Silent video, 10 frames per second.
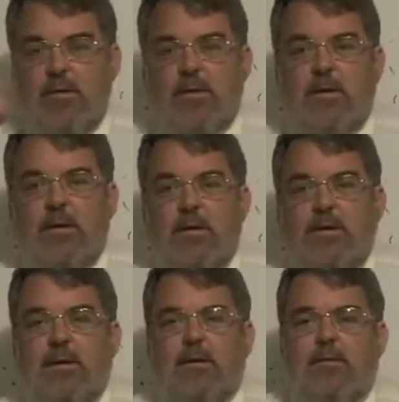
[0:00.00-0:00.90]
really
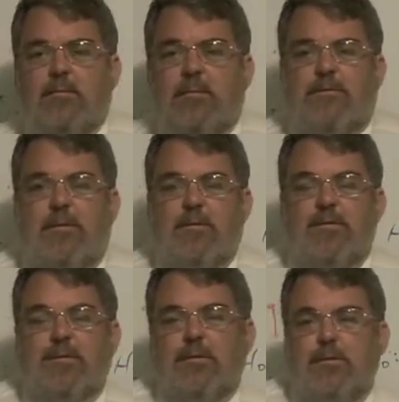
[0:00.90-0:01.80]
refer
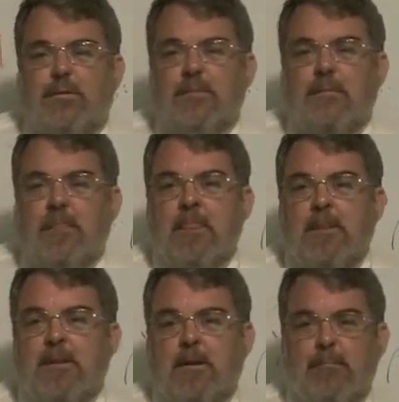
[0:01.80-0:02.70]
to
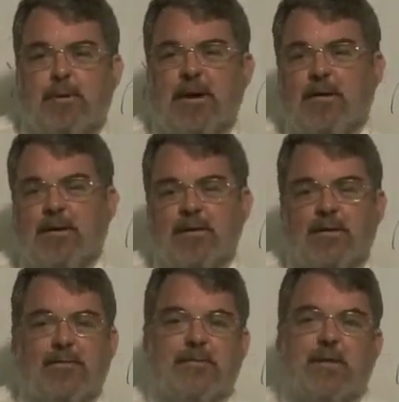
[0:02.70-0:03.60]
comparing
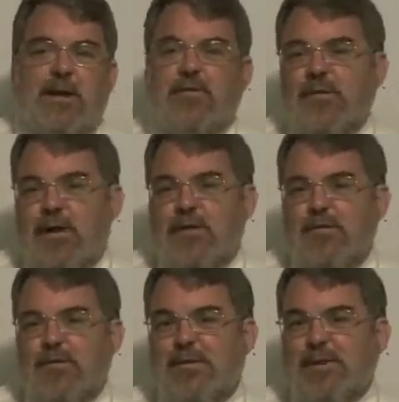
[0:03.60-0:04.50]
different educational